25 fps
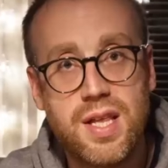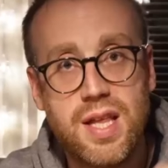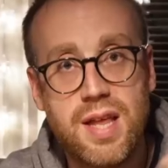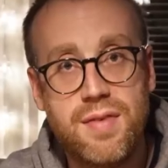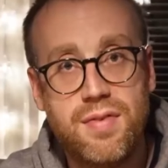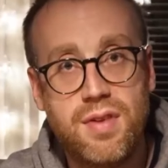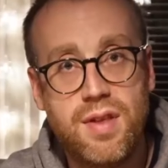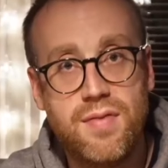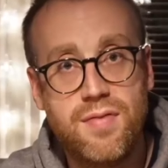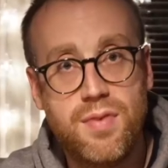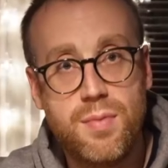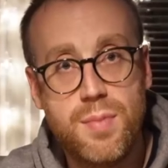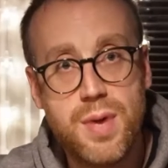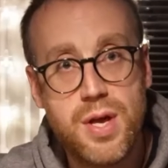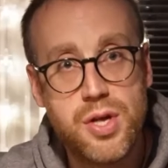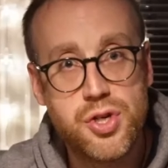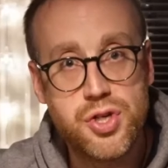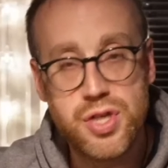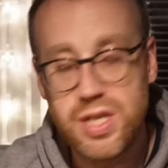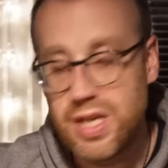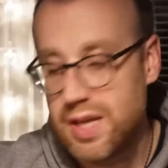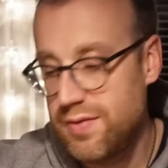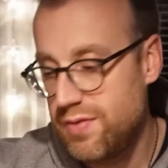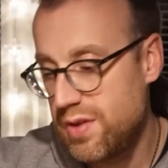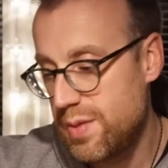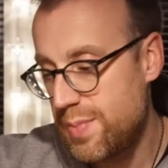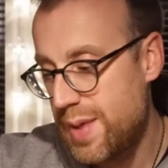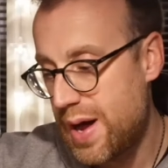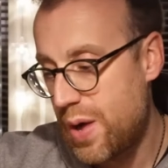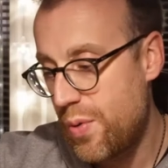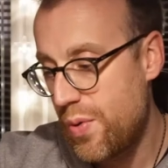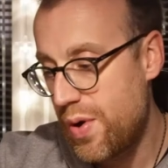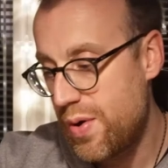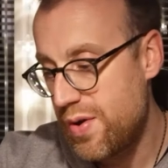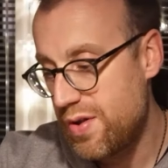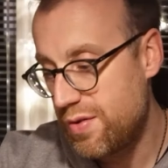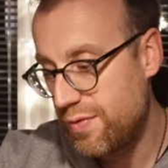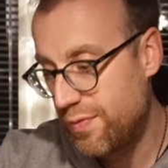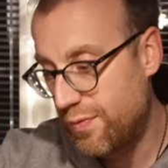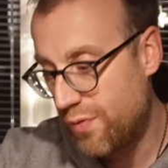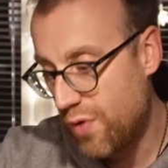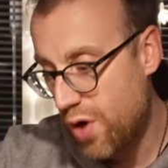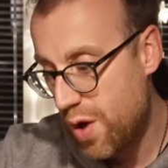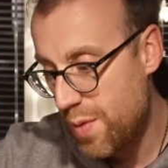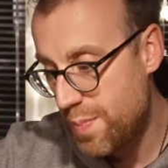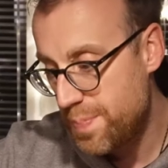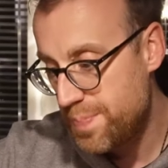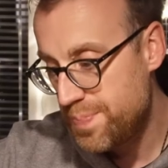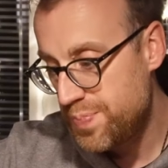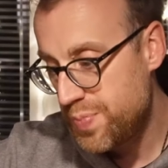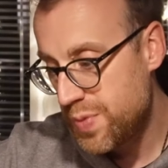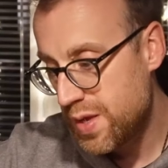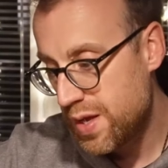level of information they give you about where it's from.